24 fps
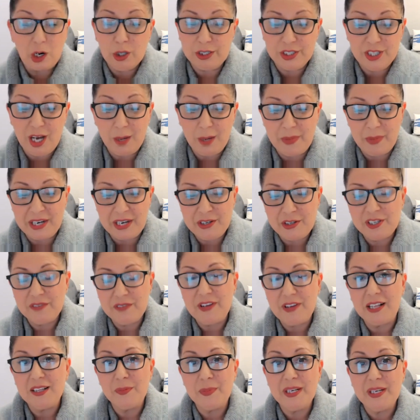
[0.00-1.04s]
taught menu
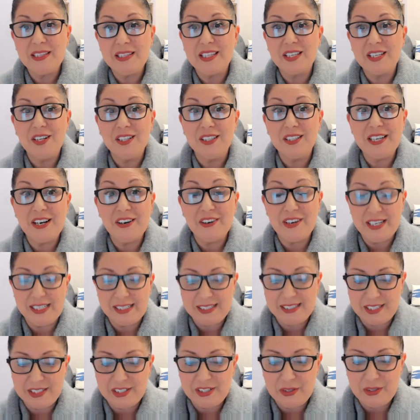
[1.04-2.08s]
development at the Culinary
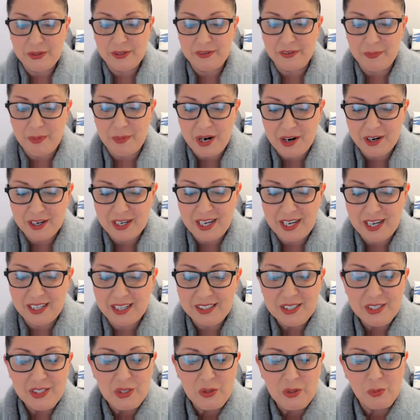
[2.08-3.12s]
Institute of America,
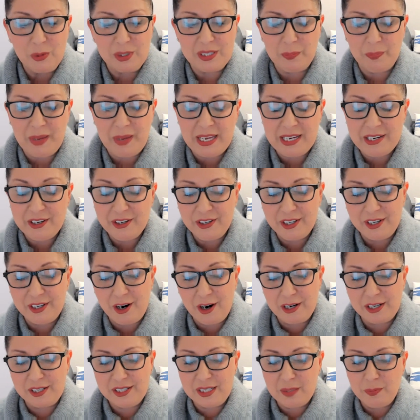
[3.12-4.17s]
was a baker at
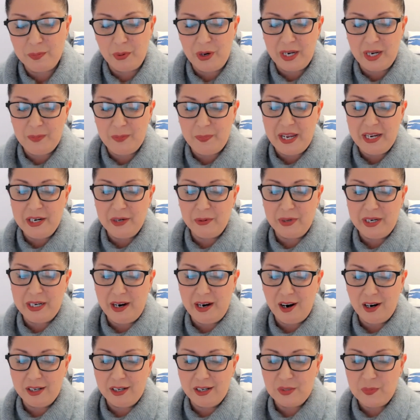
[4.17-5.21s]
Artisan Bread Bakery
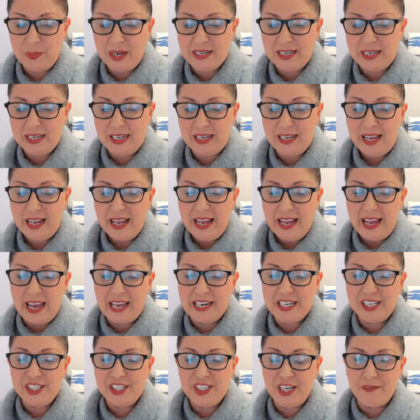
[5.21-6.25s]
Arizmendi,
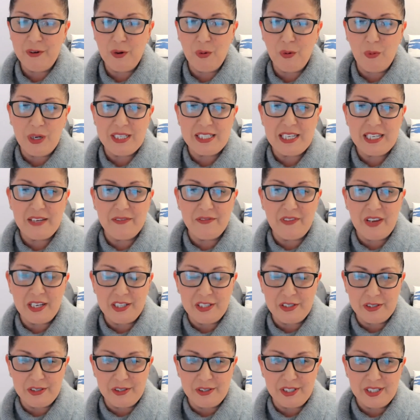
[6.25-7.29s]
and a chef at Wente
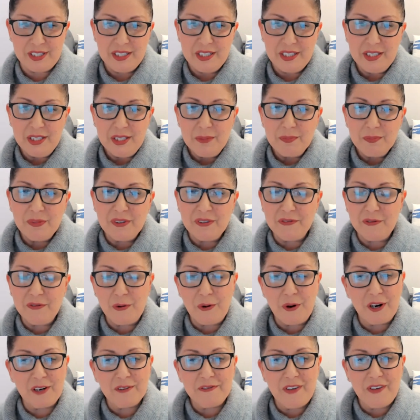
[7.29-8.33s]
Vineyards.
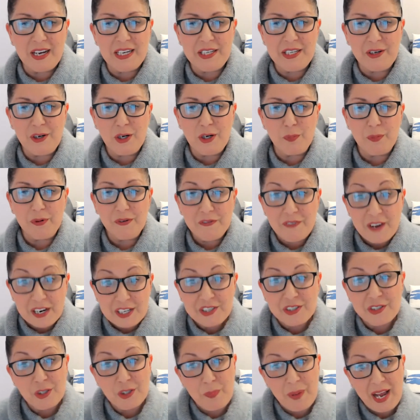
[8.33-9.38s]
Before finding her
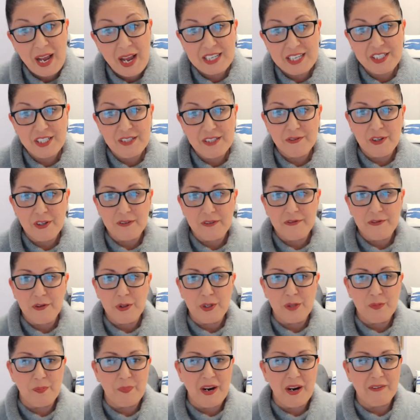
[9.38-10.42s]
professional passion for the
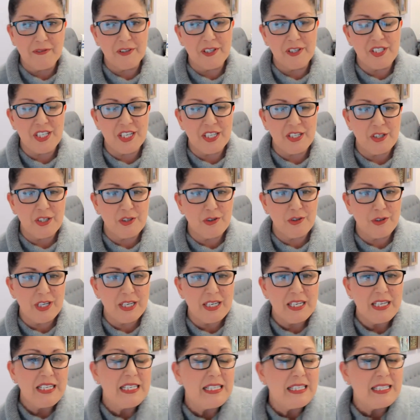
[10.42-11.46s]
food and beverage
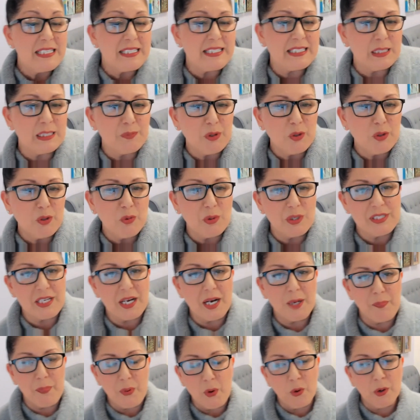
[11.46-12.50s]
industry, Sybil was
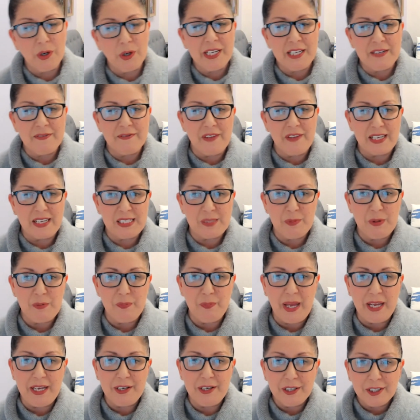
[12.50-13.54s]
a boring investment
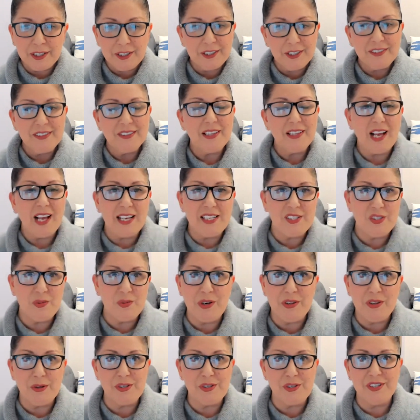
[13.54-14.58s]
banker. I
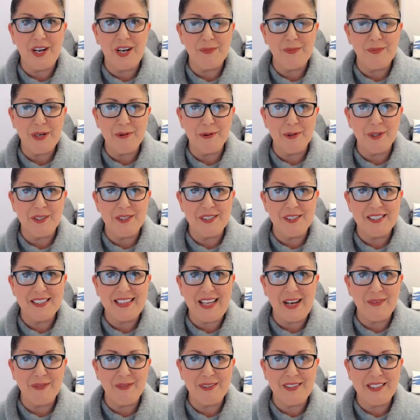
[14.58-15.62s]
swear those are not my words.
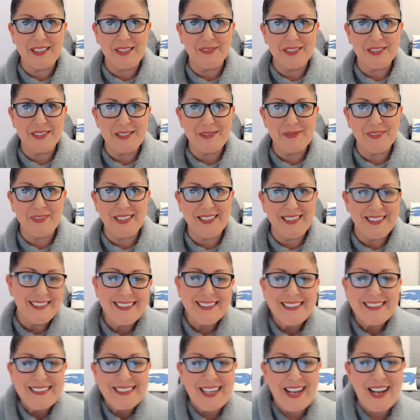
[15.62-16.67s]
That was given to me.
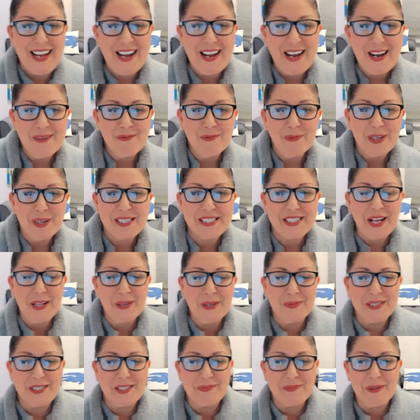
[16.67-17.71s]
With
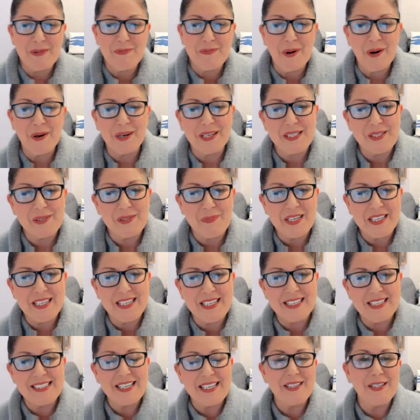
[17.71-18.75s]
Solomon Smith Barney's
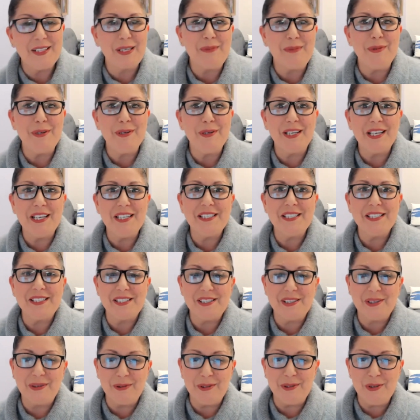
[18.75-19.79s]
Media and
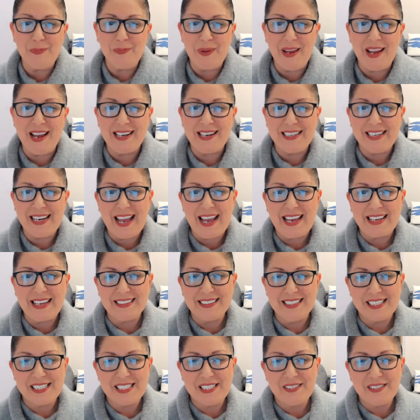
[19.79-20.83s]
Telecommunications Group, and an
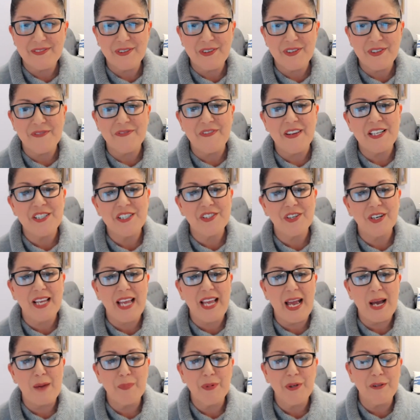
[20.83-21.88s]
analyst for the venture
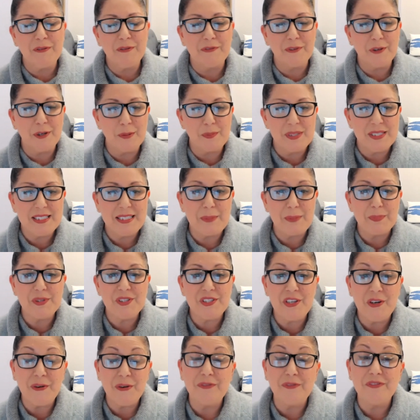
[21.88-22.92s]
capital firm
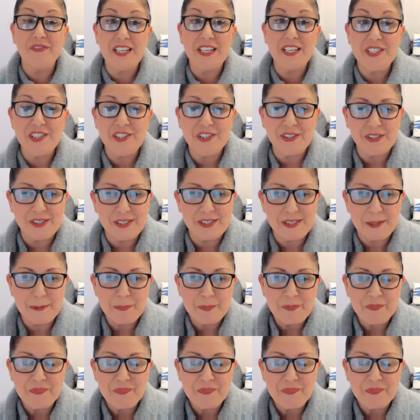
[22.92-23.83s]
Skipstone Ventures.